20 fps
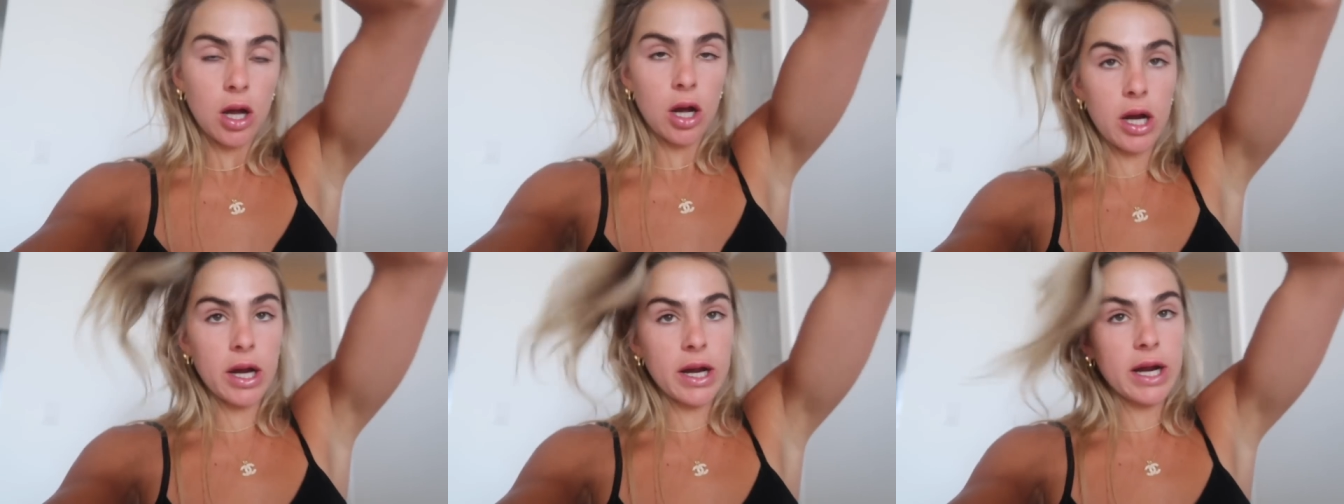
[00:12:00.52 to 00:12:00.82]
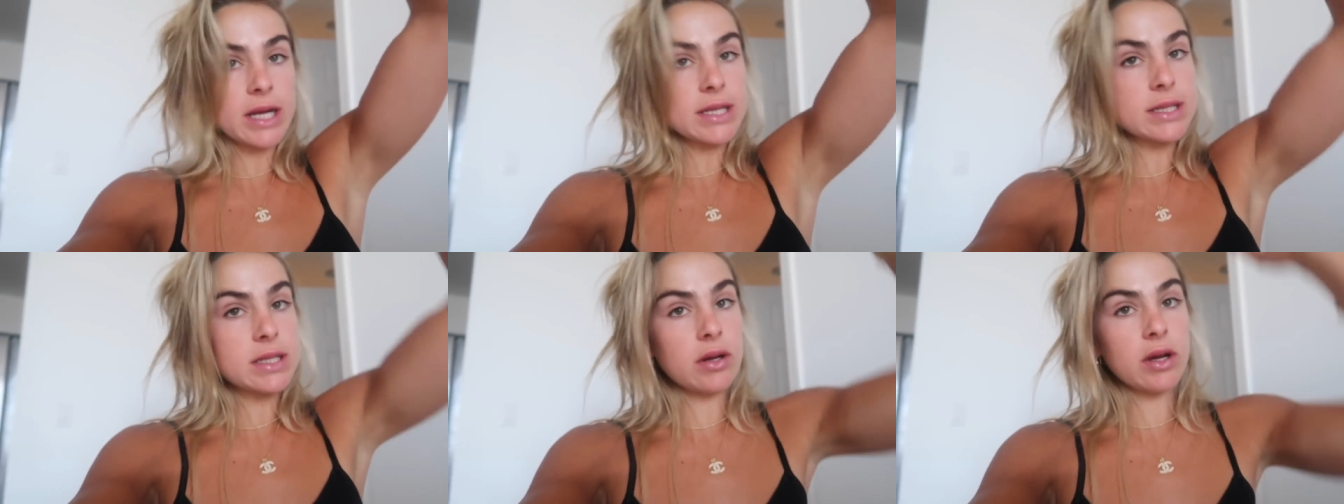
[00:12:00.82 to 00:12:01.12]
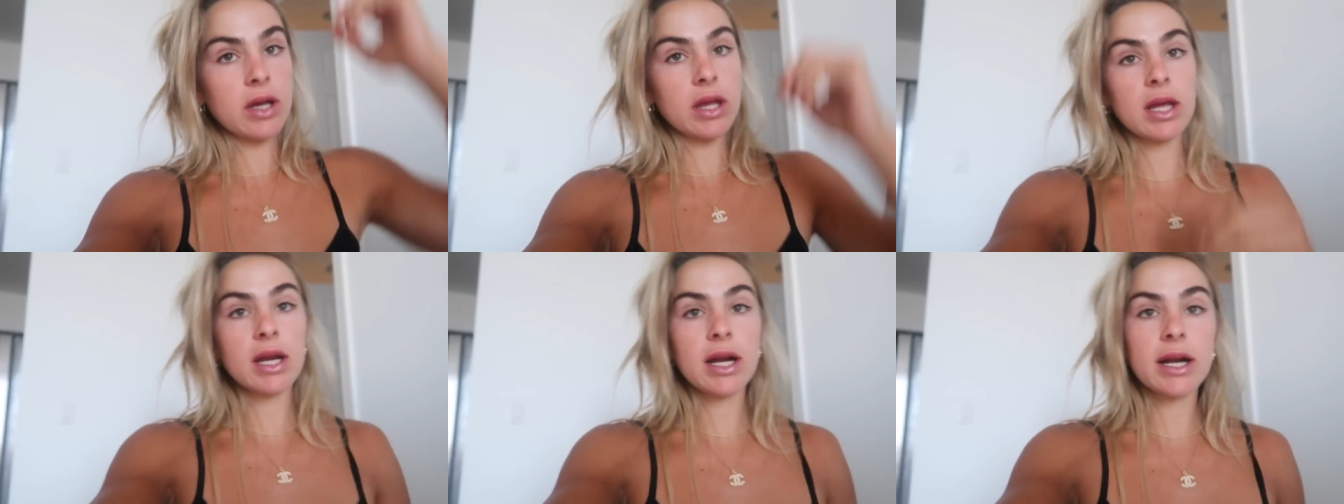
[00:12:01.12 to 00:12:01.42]
Alright guys, so
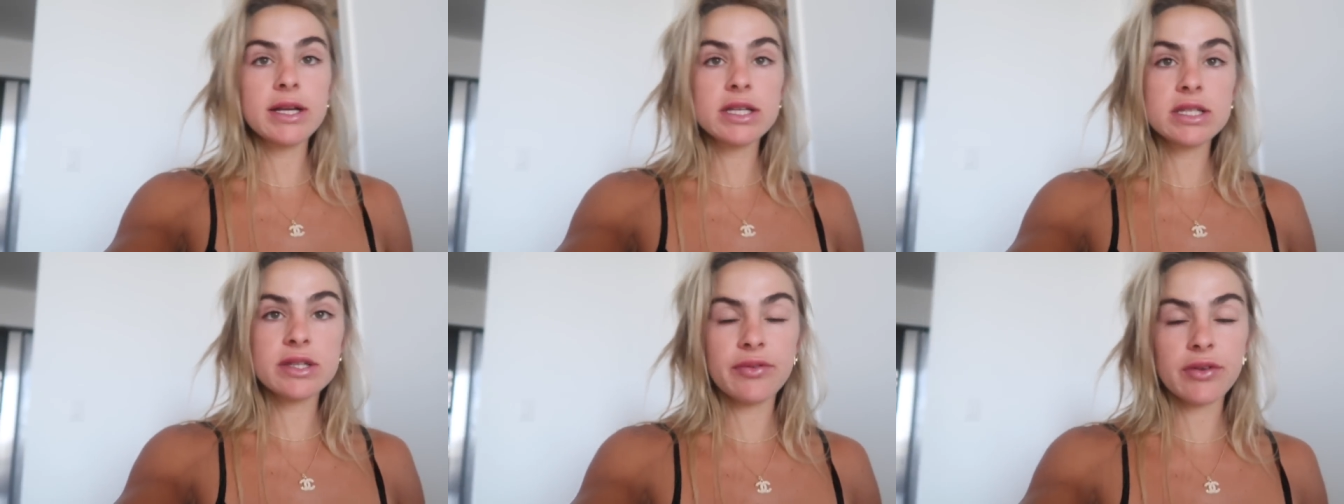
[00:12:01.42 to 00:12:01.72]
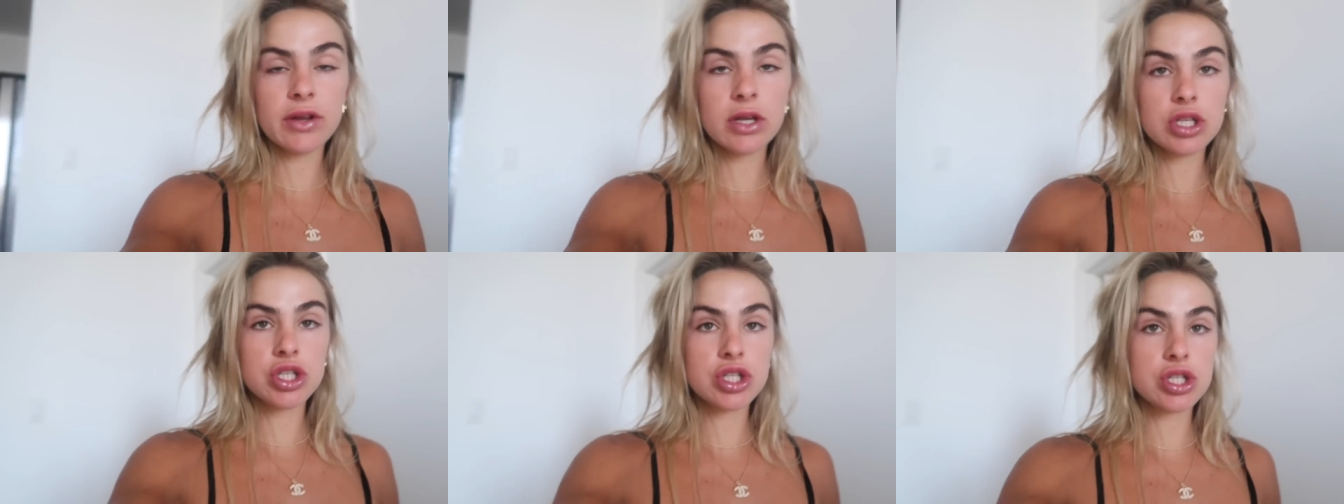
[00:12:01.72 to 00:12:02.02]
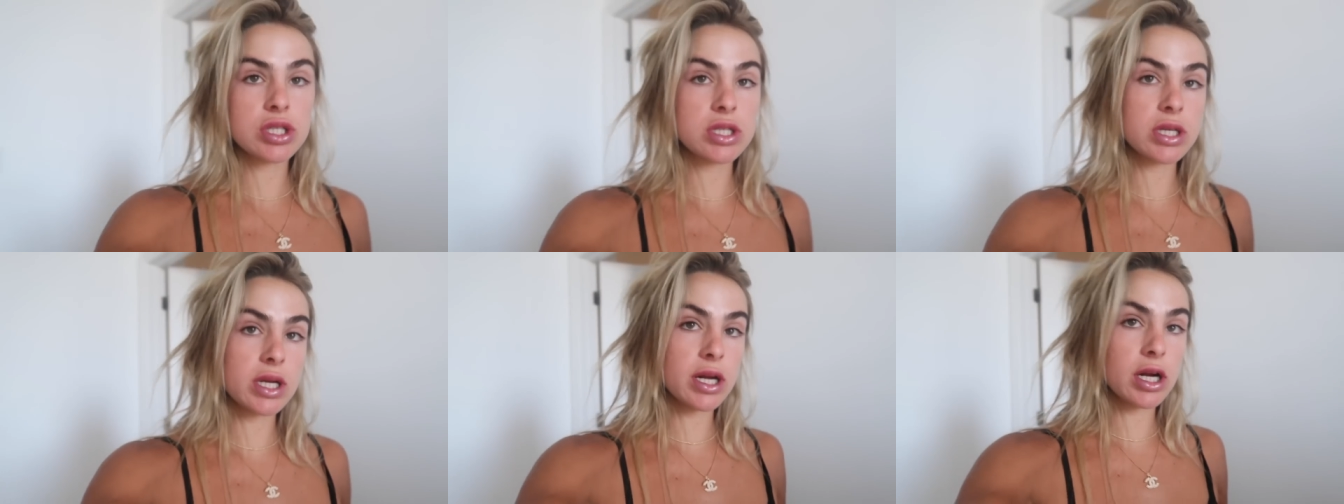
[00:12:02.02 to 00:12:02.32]
Haley and I just
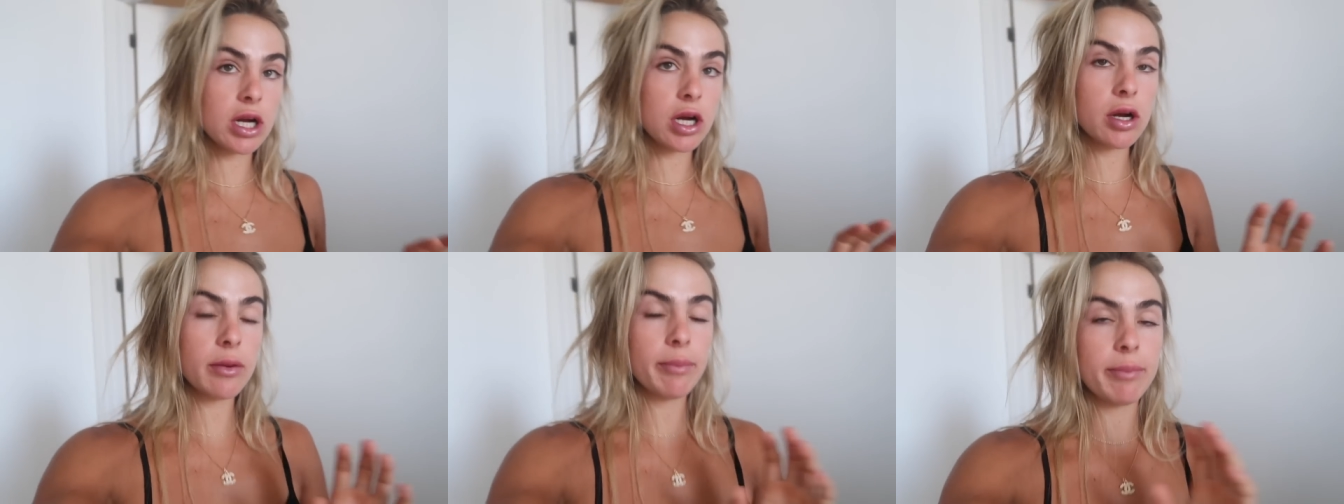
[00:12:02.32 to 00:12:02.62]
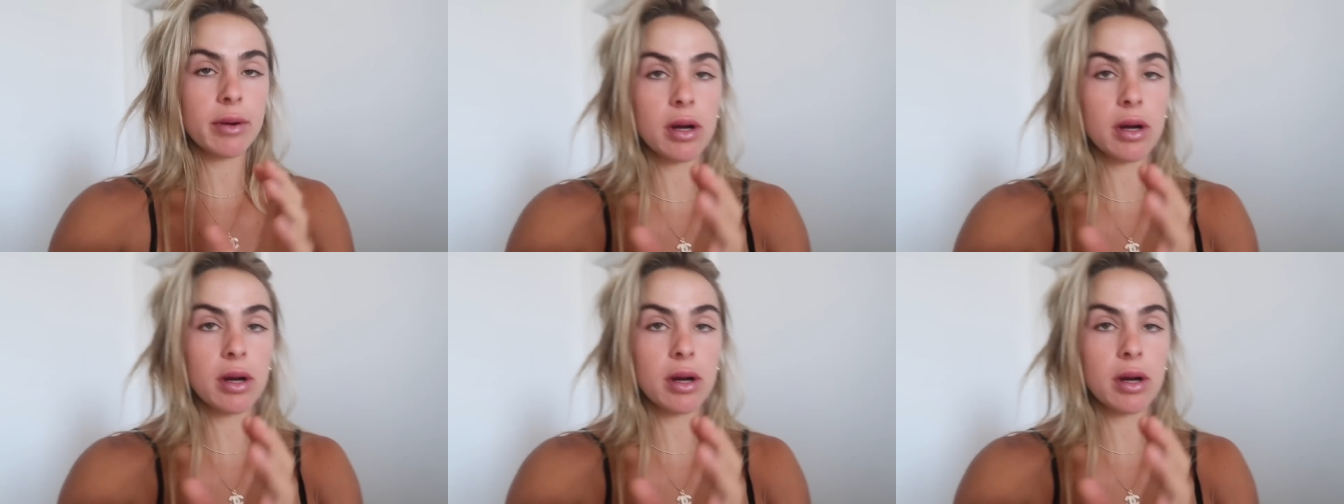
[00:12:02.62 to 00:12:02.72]
finished dinner,